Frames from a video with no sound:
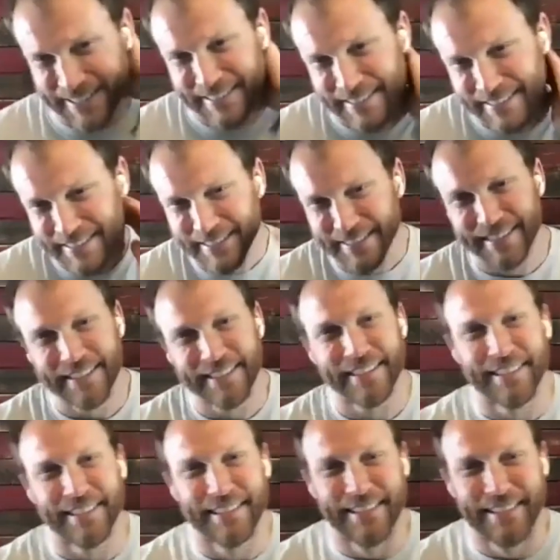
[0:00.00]
and no
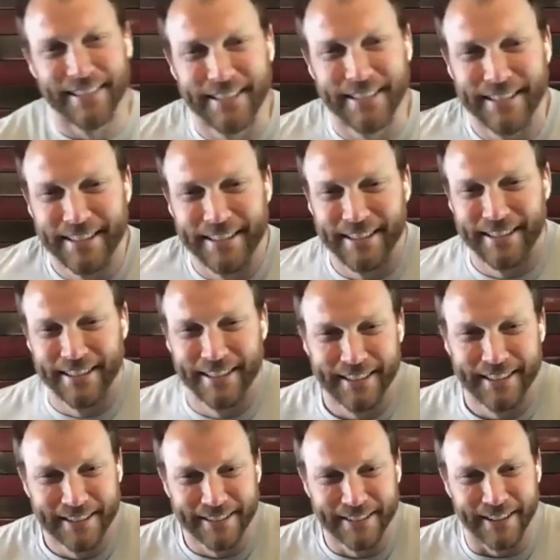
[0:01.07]
excuses, right,
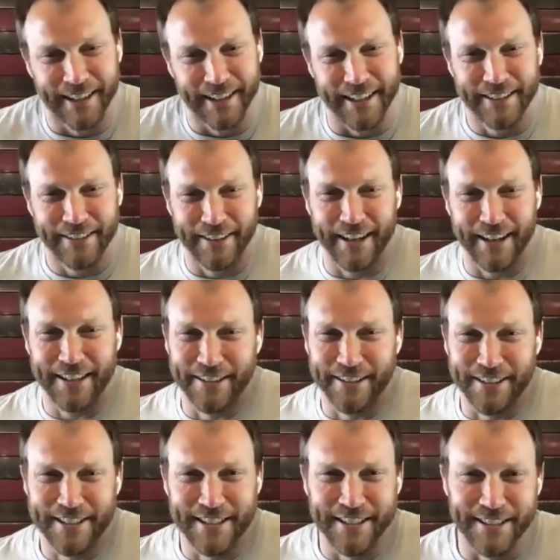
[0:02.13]
Sean? Right, right.
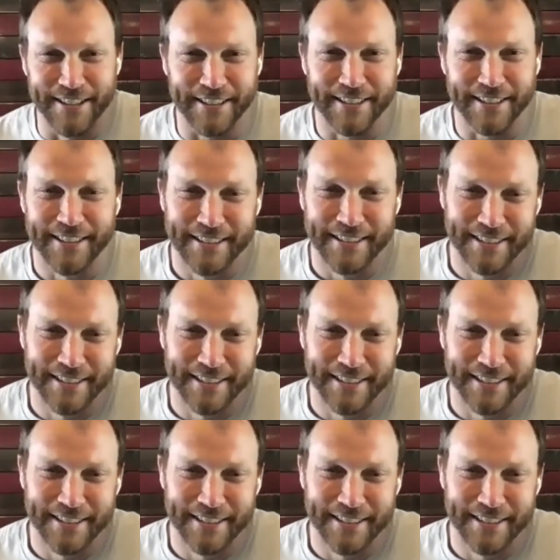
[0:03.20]
No excuses.